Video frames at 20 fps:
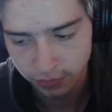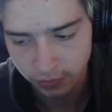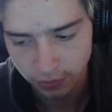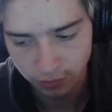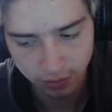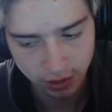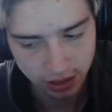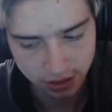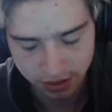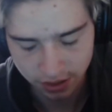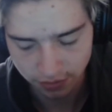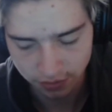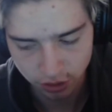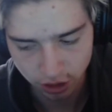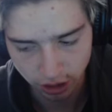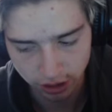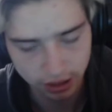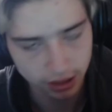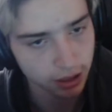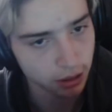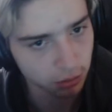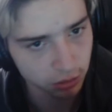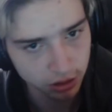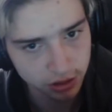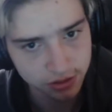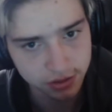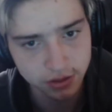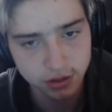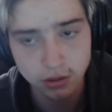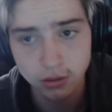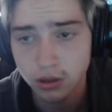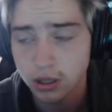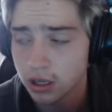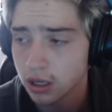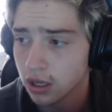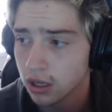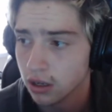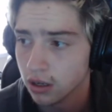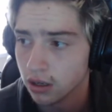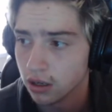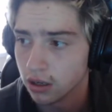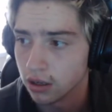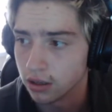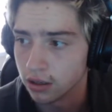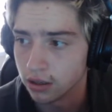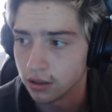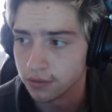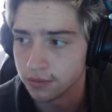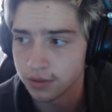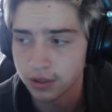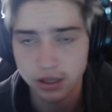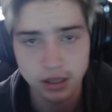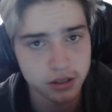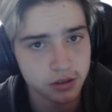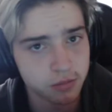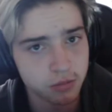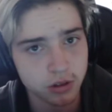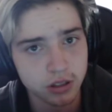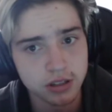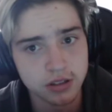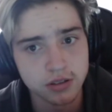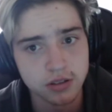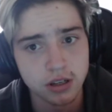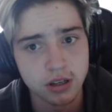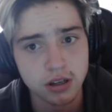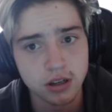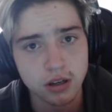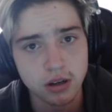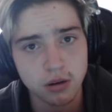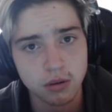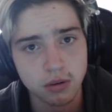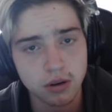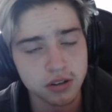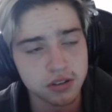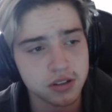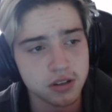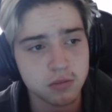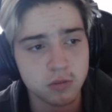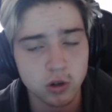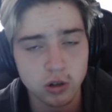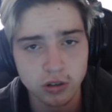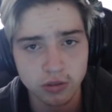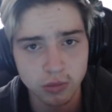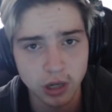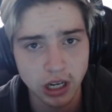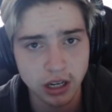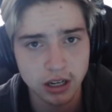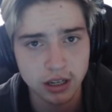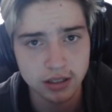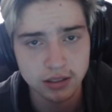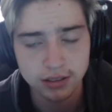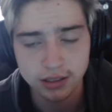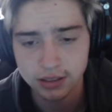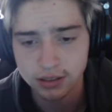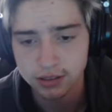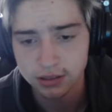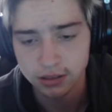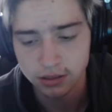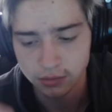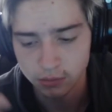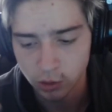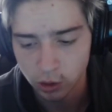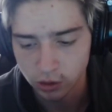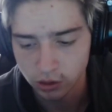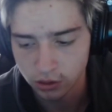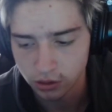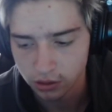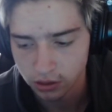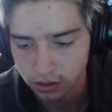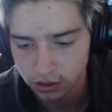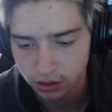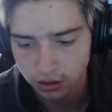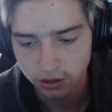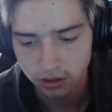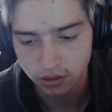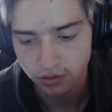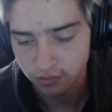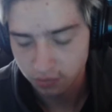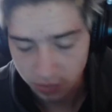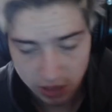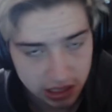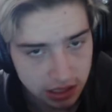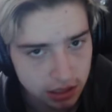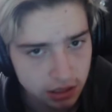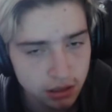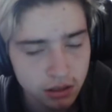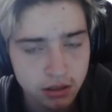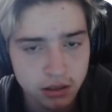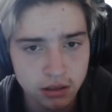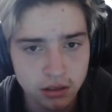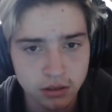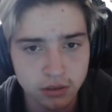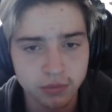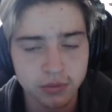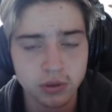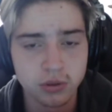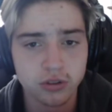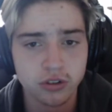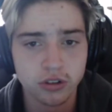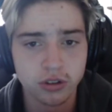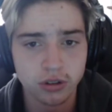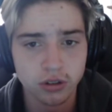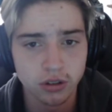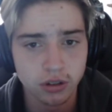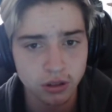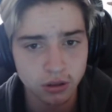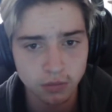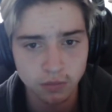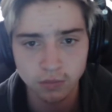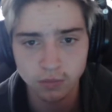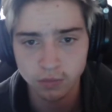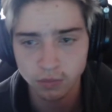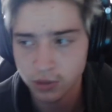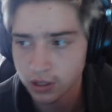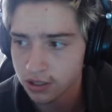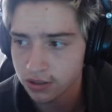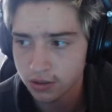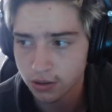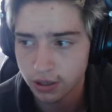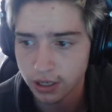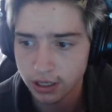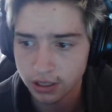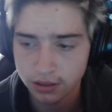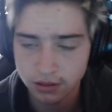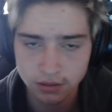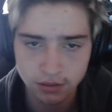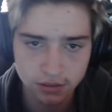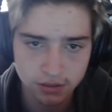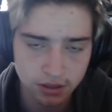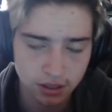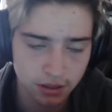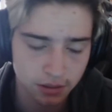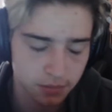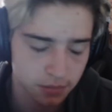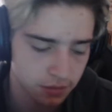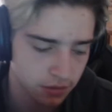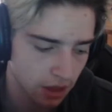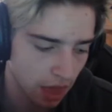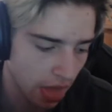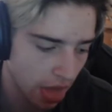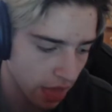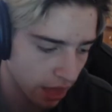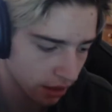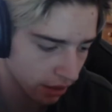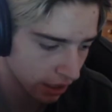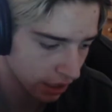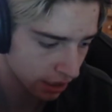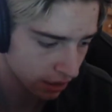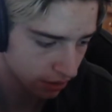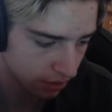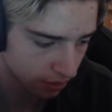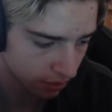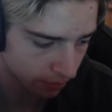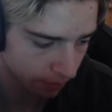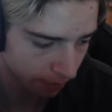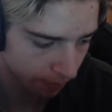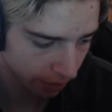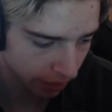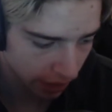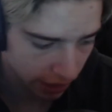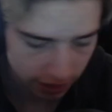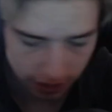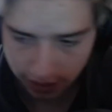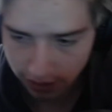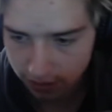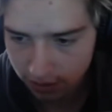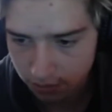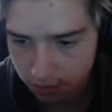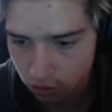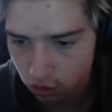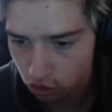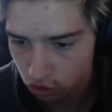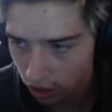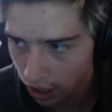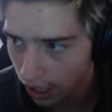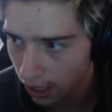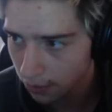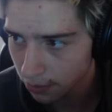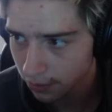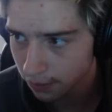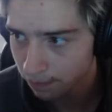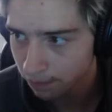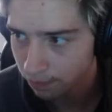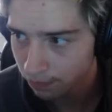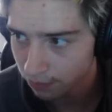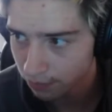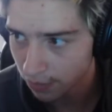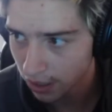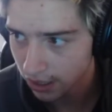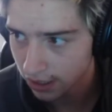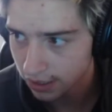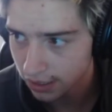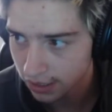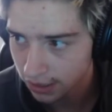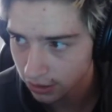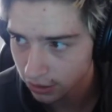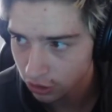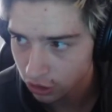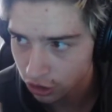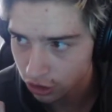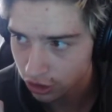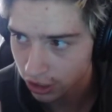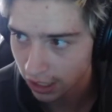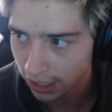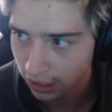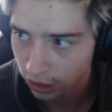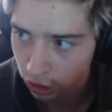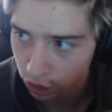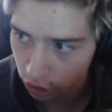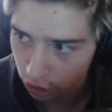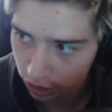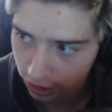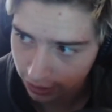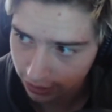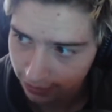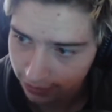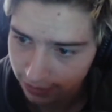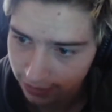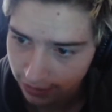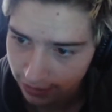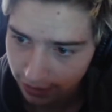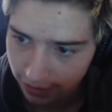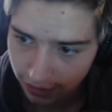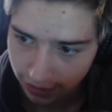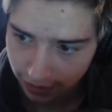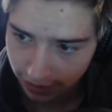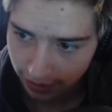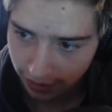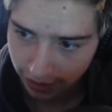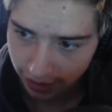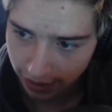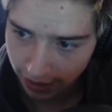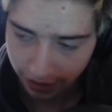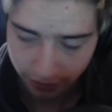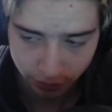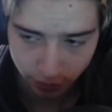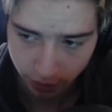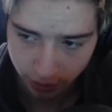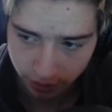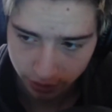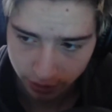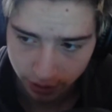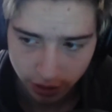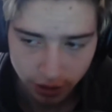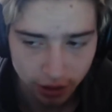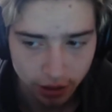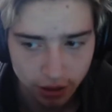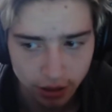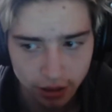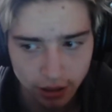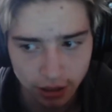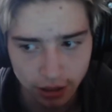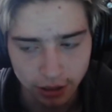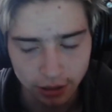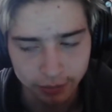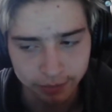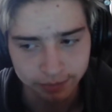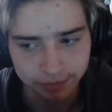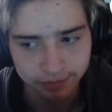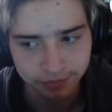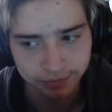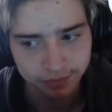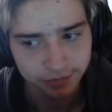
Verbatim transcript: if you guys haven't checked it out, please do. Uh, if you guys please want to see more of my content, more of me in the future, please go ahead and uh, like and like and subscribe. My English is not good ever. Um,